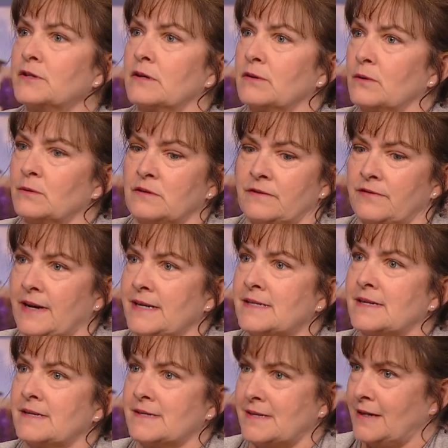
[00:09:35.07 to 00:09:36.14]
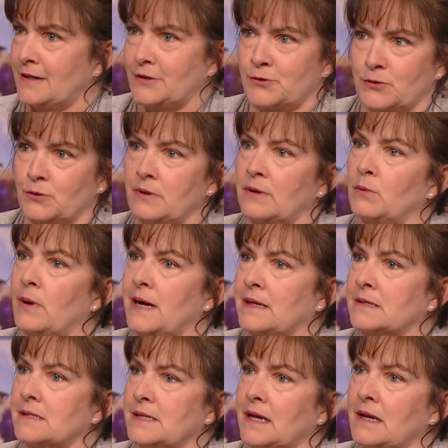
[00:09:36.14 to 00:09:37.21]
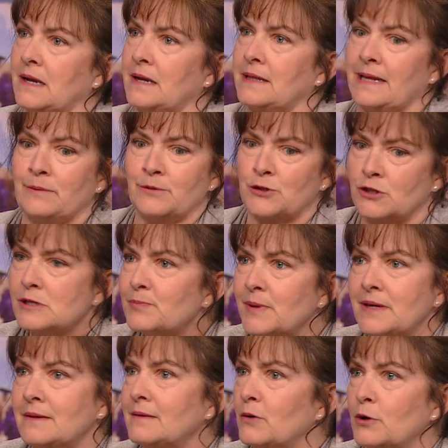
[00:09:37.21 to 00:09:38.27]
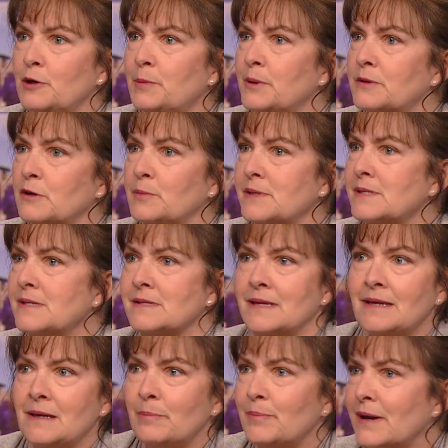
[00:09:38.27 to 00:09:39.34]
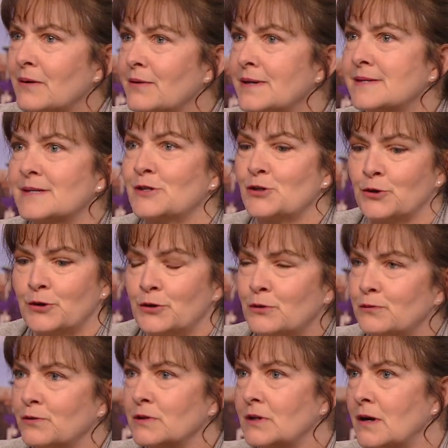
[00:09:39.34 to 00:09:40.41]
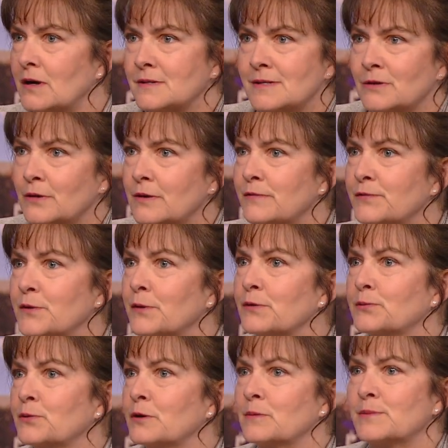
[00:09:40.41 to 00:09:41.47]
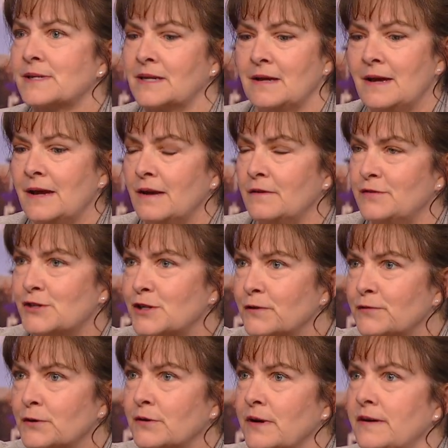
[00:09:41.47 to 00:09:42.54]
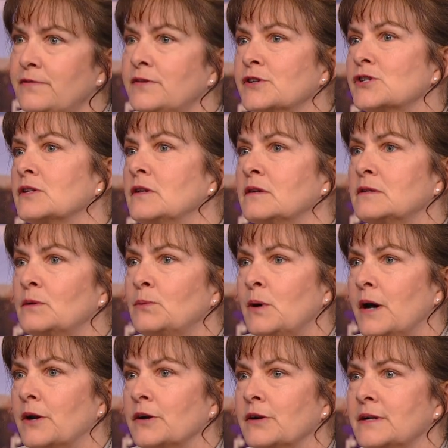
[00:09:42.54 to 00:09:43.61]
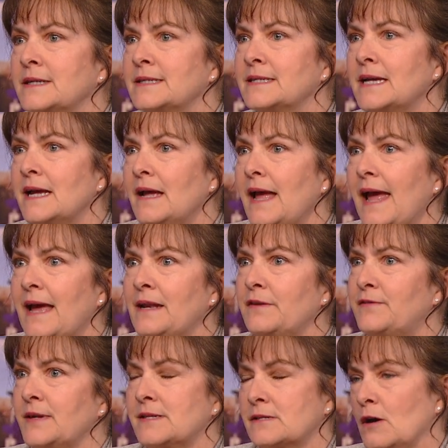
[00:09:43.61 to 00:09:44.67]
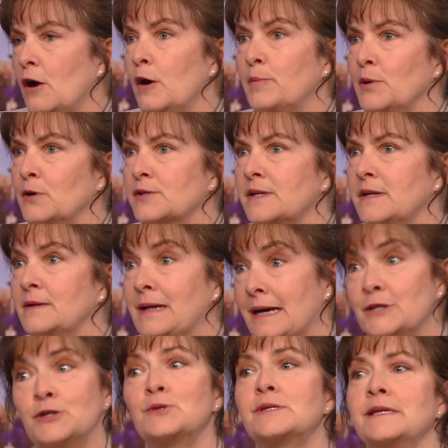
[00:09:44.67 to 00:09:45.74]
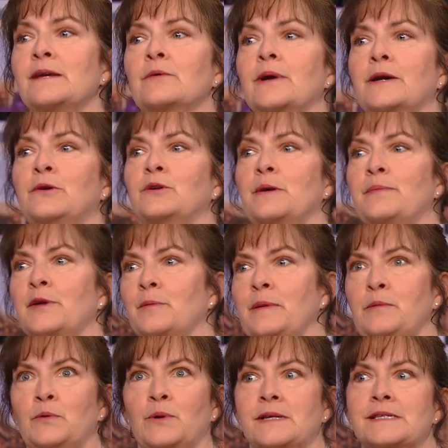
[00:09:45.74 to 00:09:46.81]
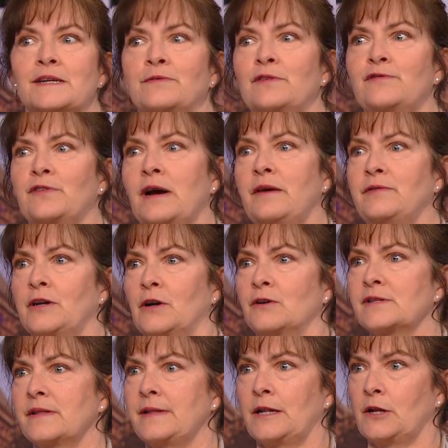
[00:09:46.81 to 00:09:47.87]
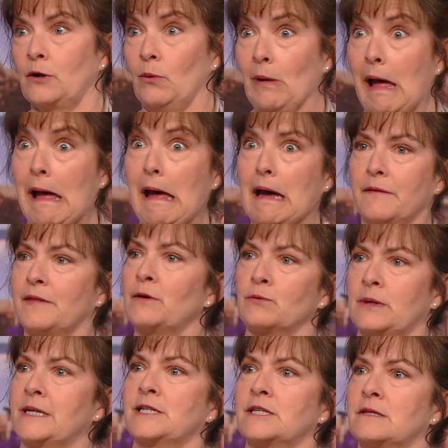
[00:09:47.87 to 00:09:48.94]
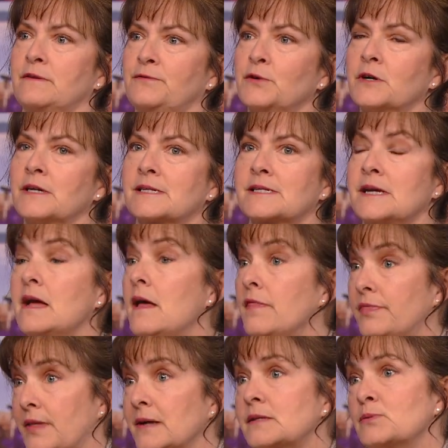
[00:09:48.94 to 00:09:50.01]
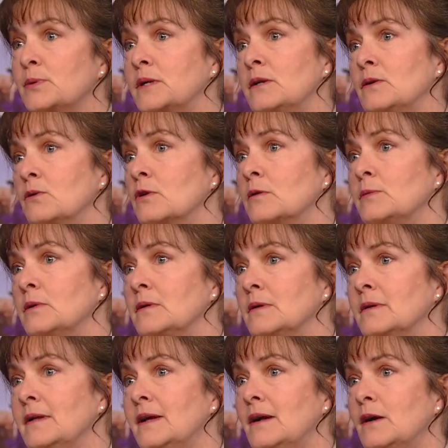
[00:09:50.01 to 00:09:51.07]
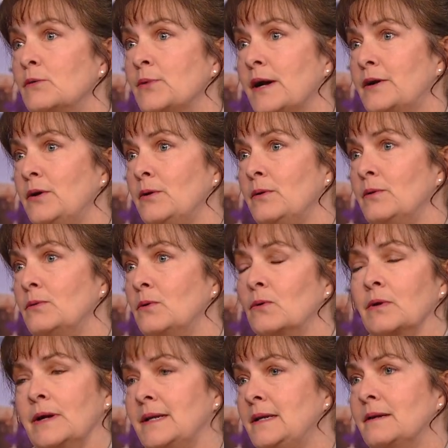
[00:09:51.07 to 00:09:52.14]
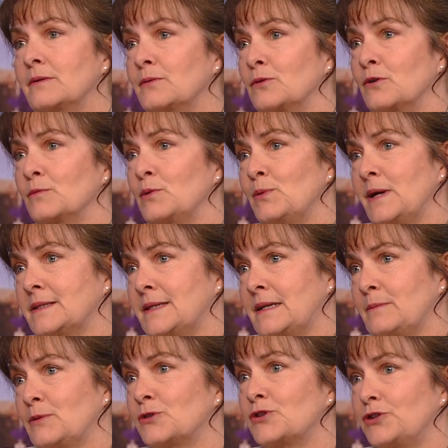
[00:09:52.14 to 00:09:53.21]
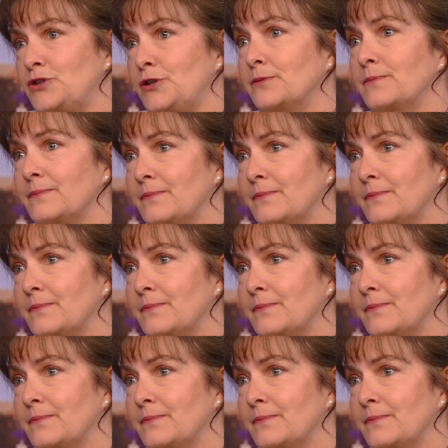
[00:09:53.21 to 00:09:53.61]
to their own devices in a truly wild setting, they would just be going about their business, eating berries and turning over logs and looking for earthworms and fishing for crayfish along the water. And, and if they saw a person, I do see a raccoon up there maybe once every five years, and then they go, ah, they run into the forest. That's mm-hmm. what a normal raccoon or any other normal wild animal should do.